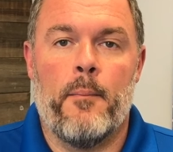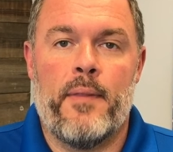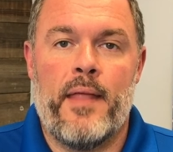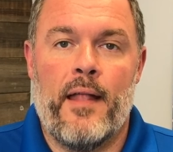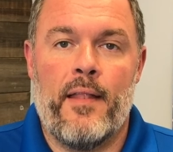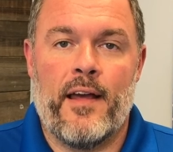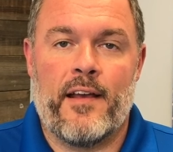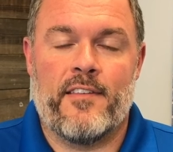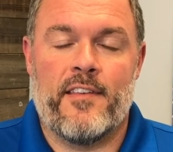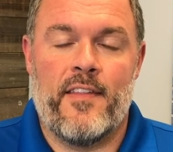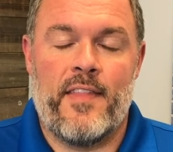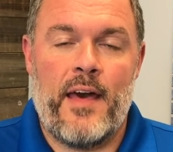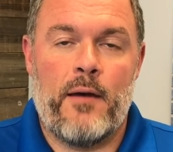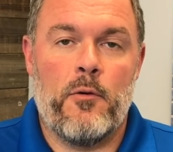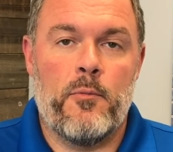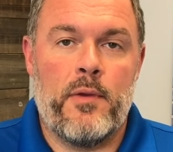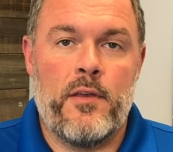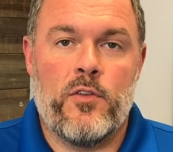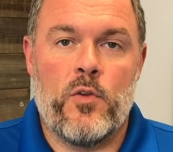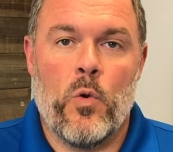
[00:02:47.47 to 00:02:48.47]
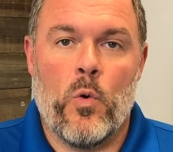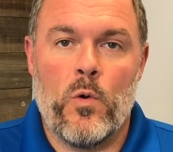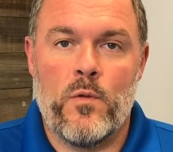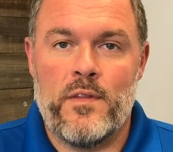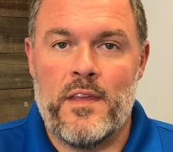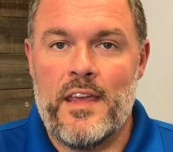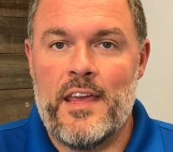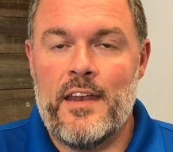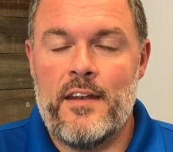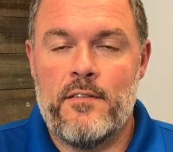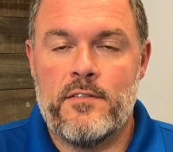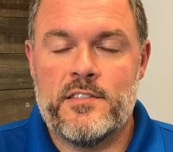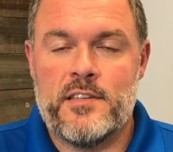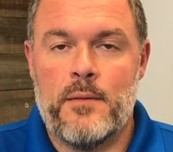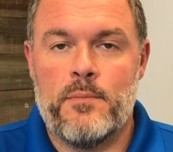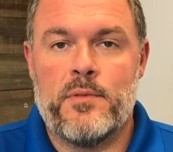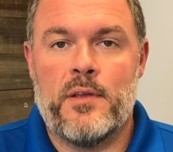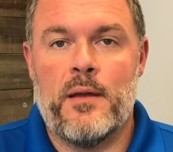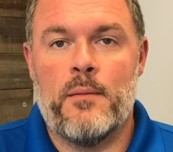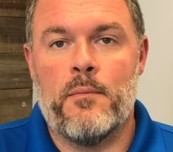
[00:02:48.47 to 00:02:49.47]
That, like I said, that will be toward the end of
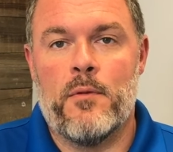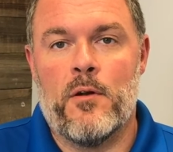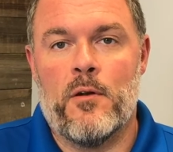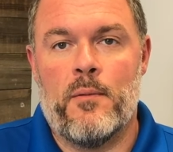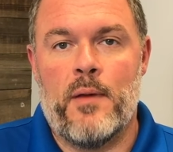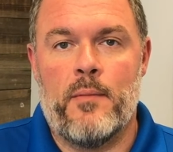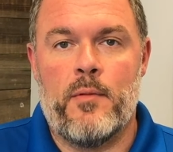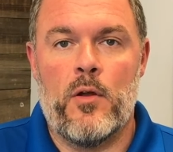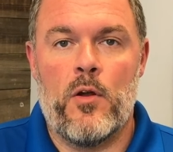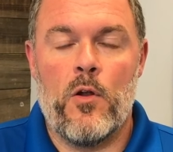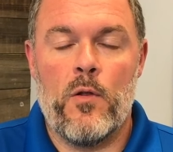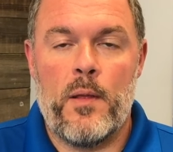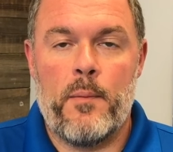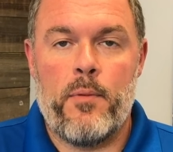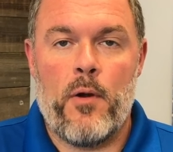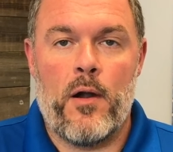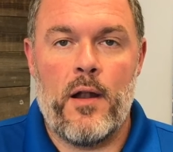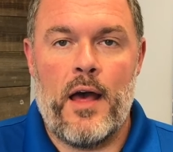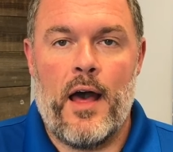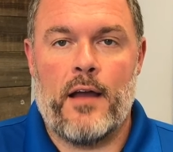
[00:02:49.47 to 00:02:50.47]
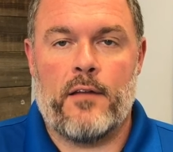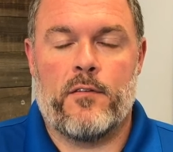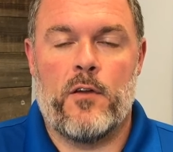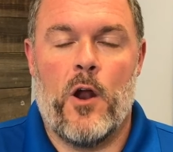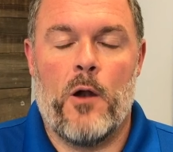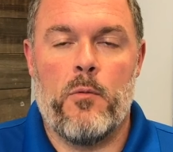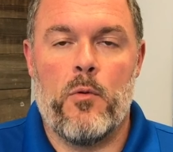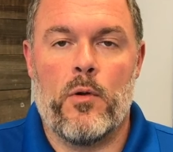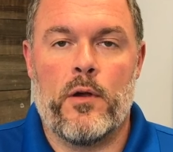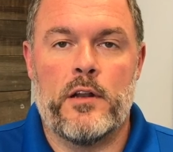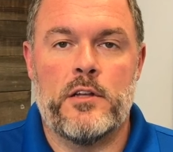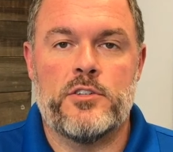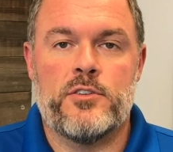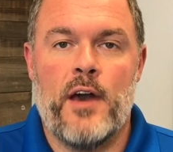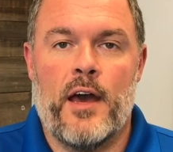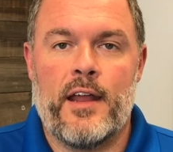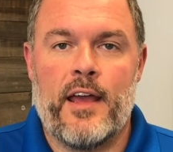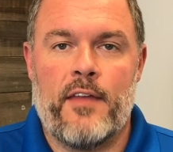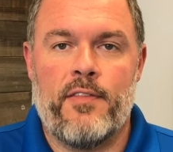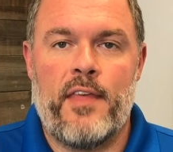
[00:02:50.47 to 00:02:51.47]
September, maybe early part of October. We're going to
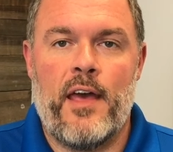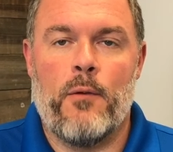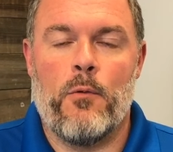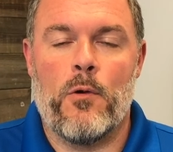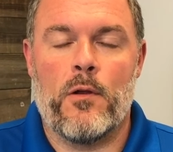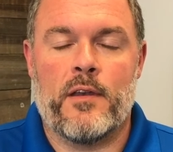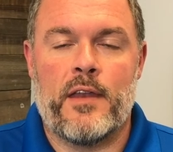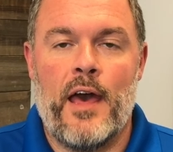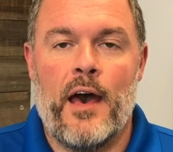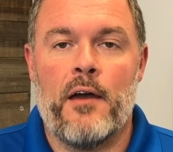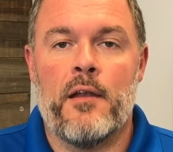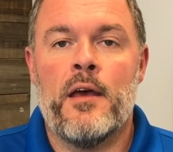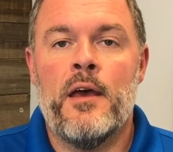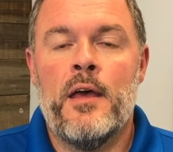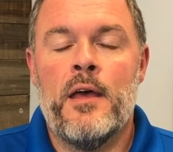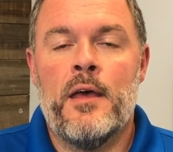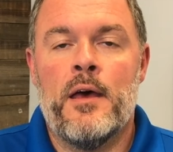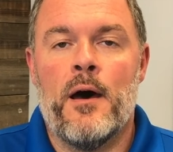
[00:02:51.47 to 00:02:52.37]
try to get that worked out.